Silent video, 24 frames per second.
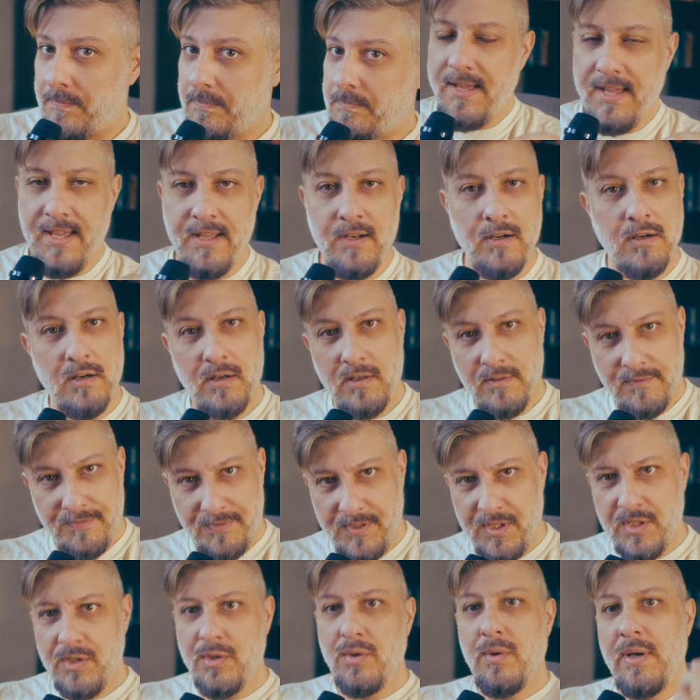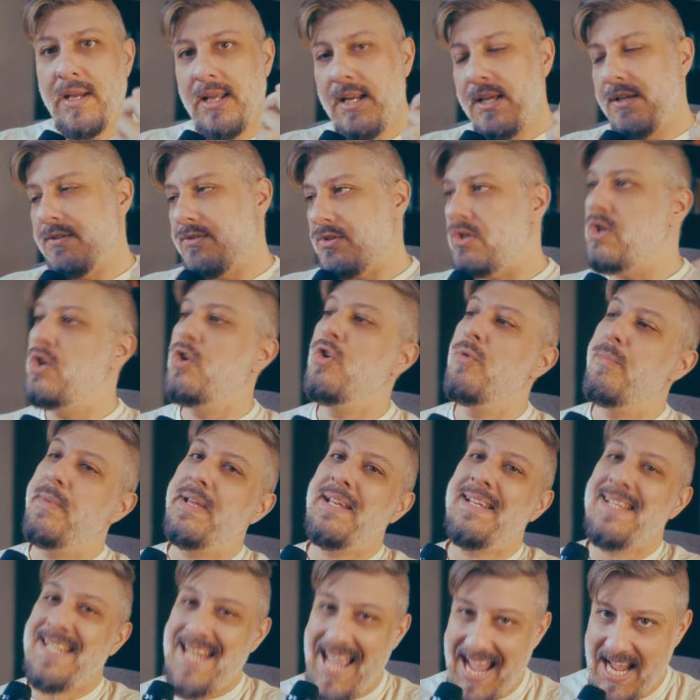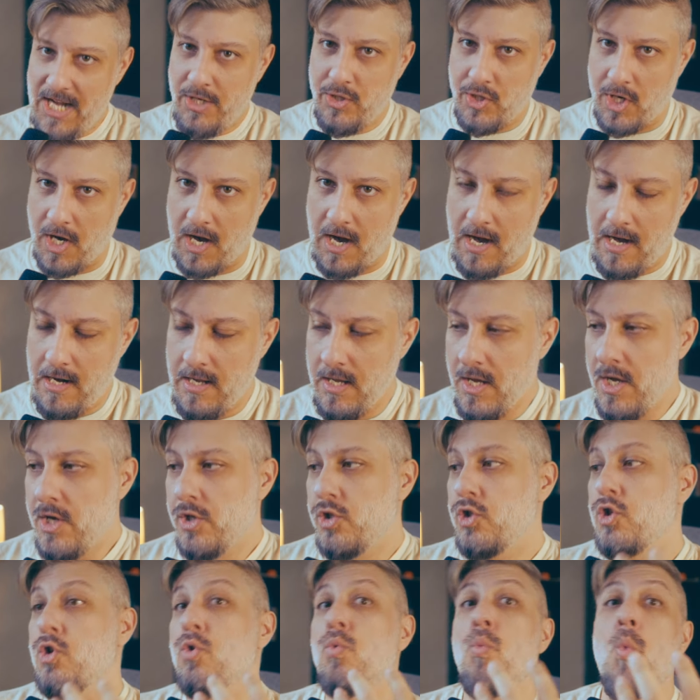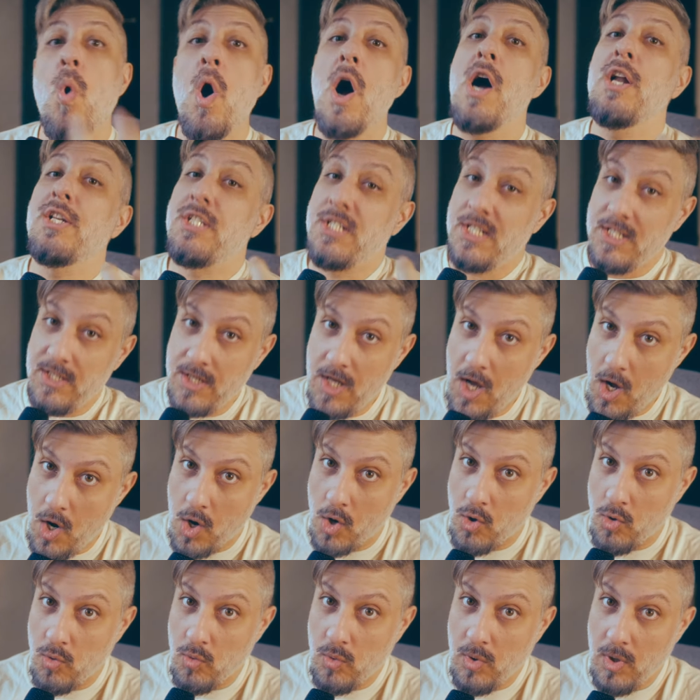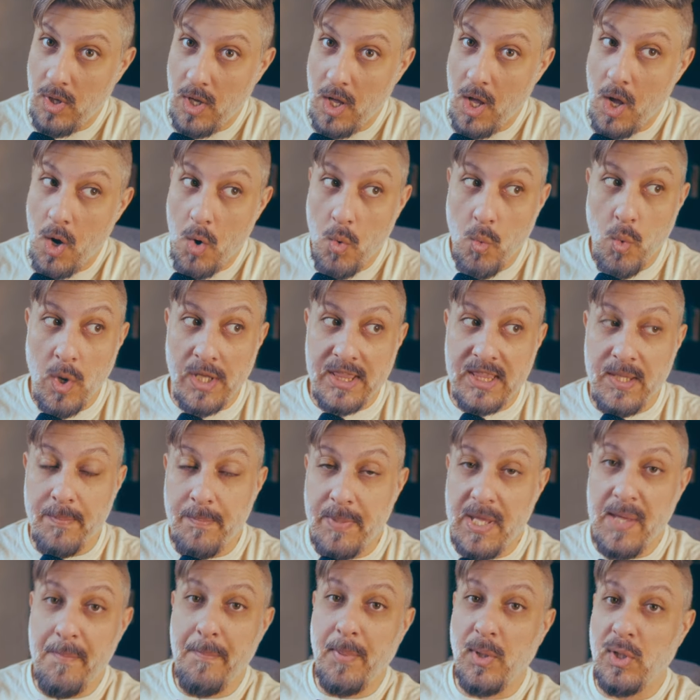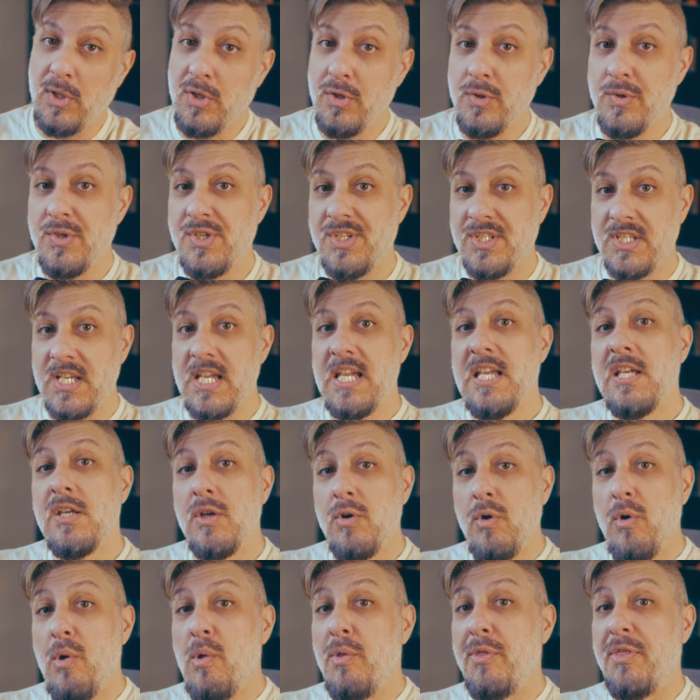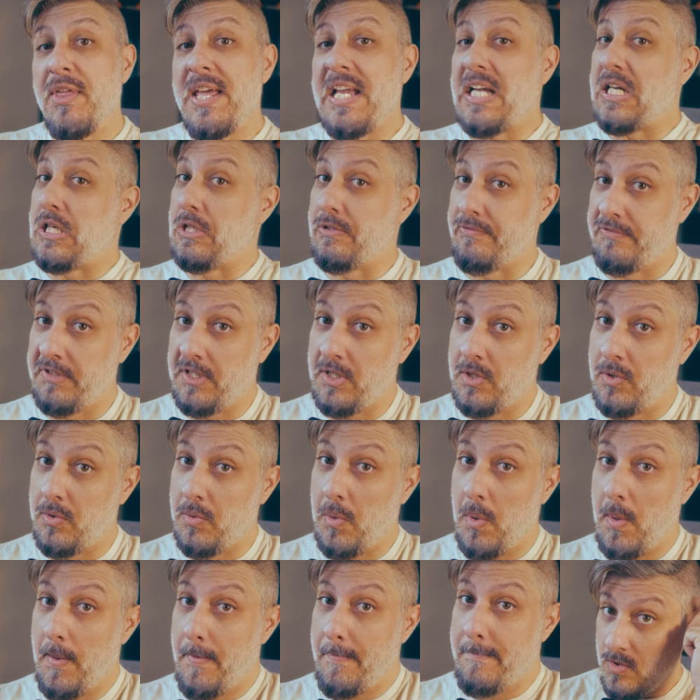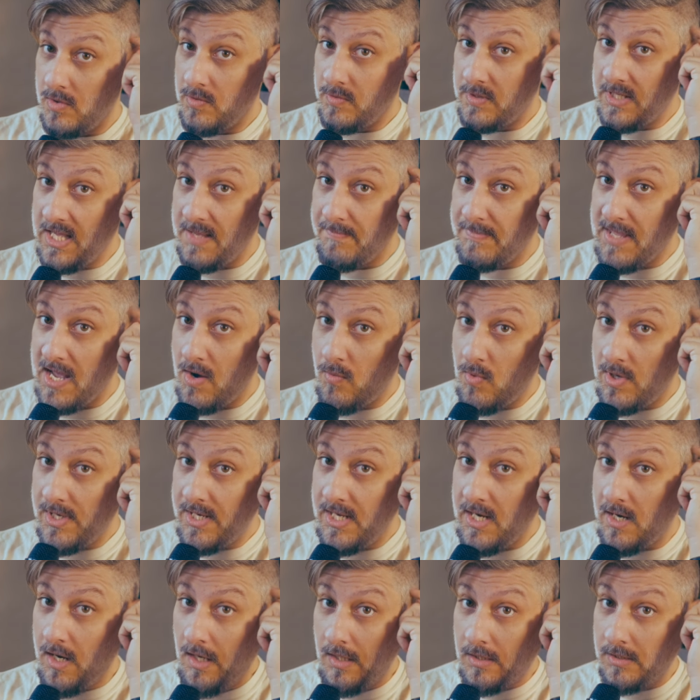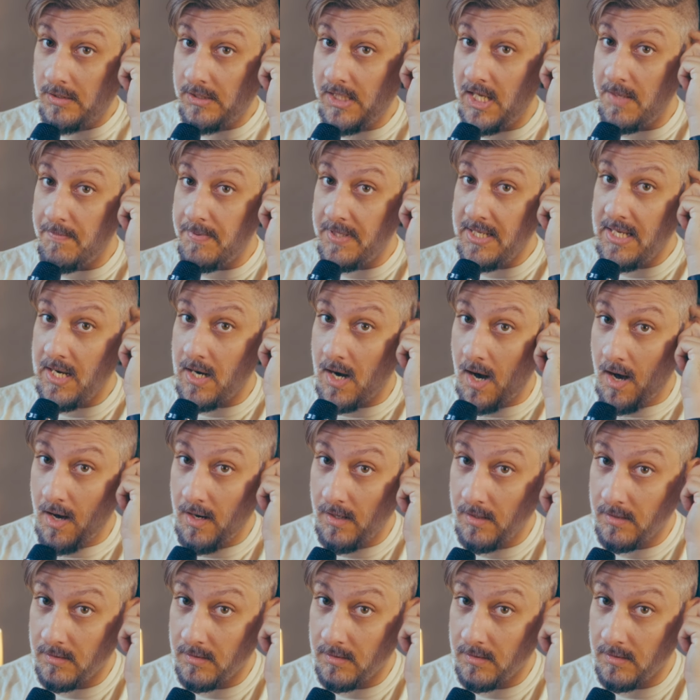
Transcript: In her view, it is human nature to want to know what the people who see you think of you. Keep that one here. Keep it here.